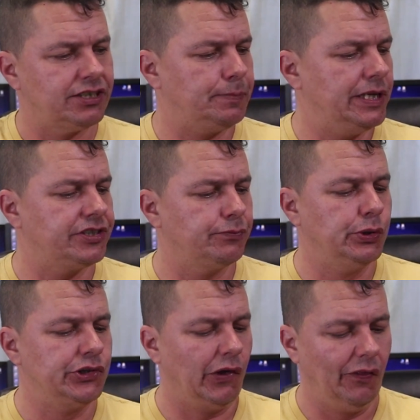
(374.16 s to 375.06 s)
piece of
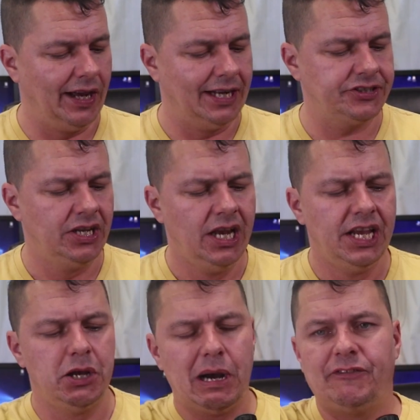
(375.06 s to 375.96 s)
wood on that.
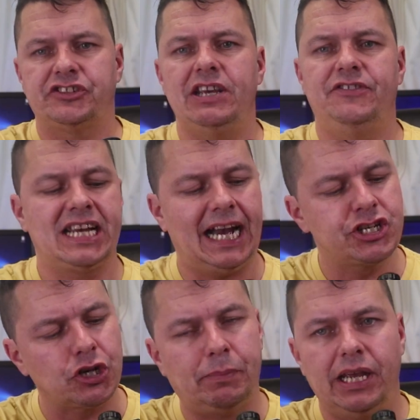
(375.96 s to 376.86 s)
You have a safety
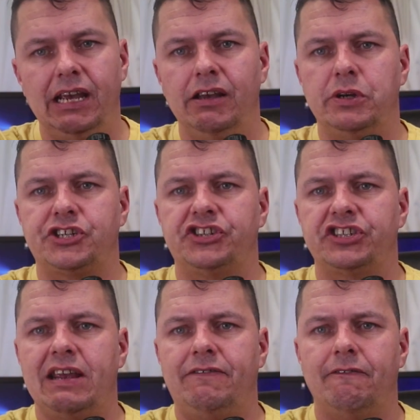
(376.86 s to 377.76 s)
catch up here, which is
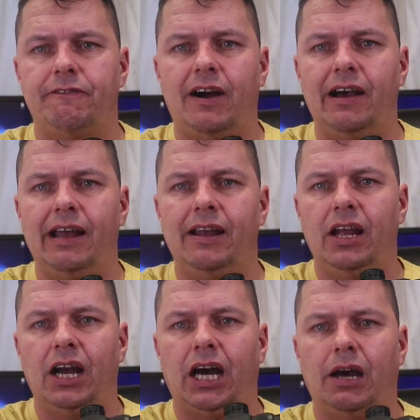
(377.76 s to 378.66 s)
safe and fire.
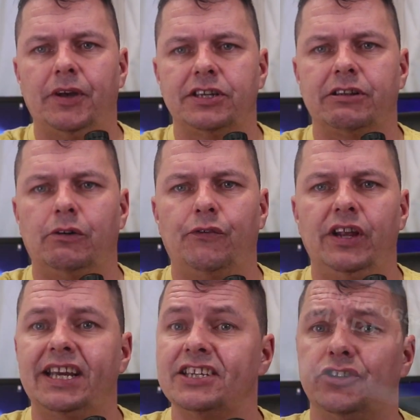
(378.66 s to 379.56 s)
Nice little
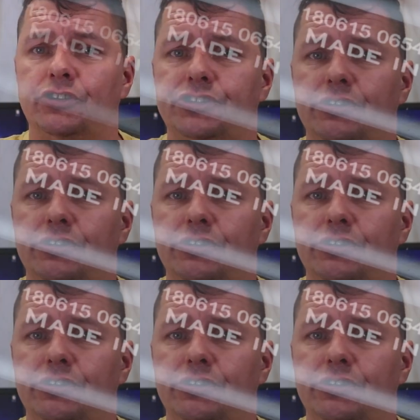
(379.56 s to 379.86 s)
flick, it's not